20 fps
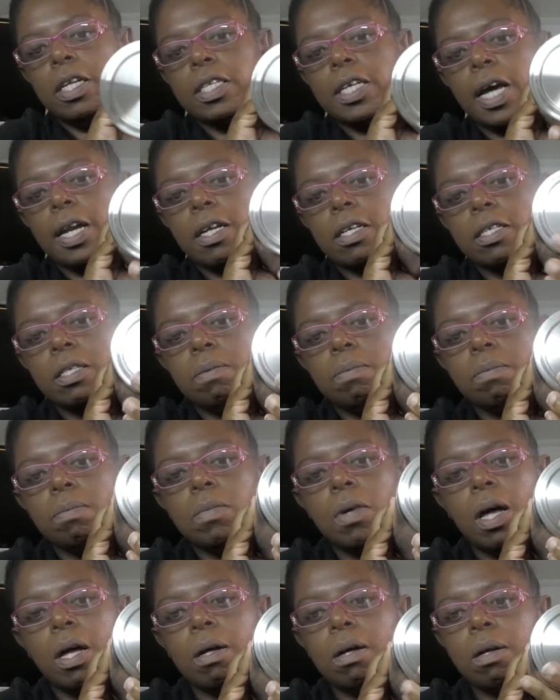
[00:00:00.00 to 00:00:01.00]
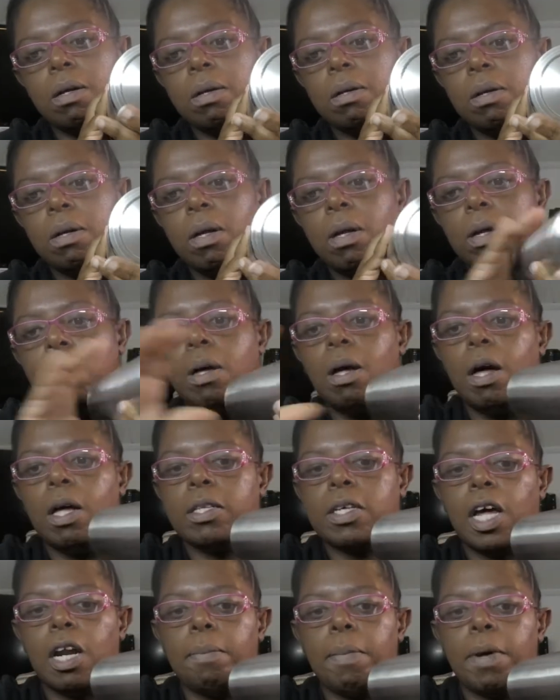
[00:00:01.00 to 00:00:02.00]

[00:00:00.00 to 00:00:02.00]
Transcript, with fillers: it's got a uh, it's got a